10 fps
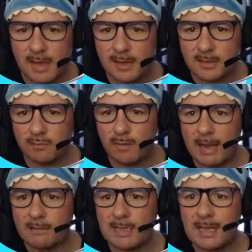
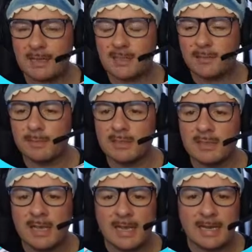surrounding customers
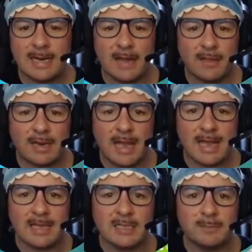in other
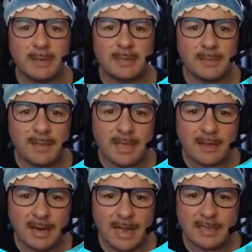lands, but some of the
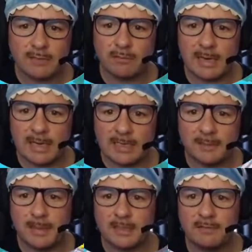other lands are really
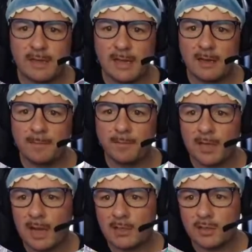expensive now.
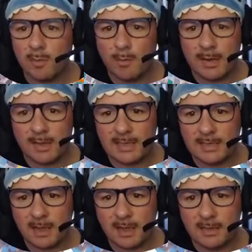I just want one of these
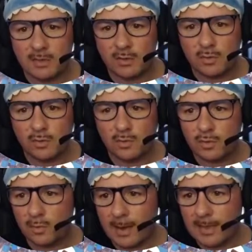guys to
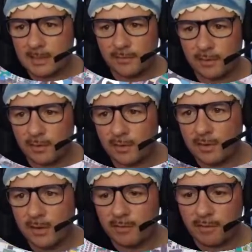ask for
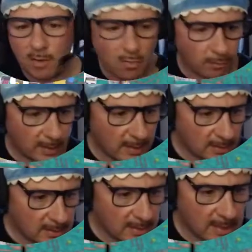gold
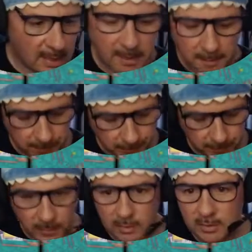rings.
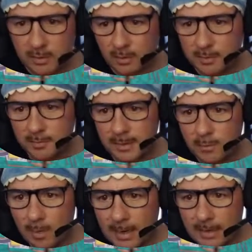Just go speed
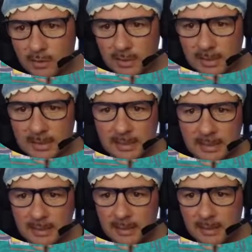1 actually.
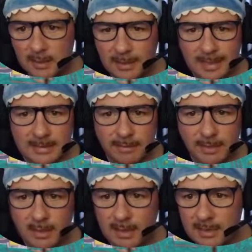Look at that,
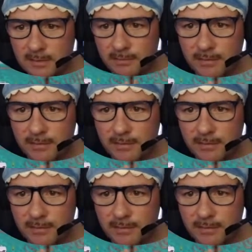70,000 for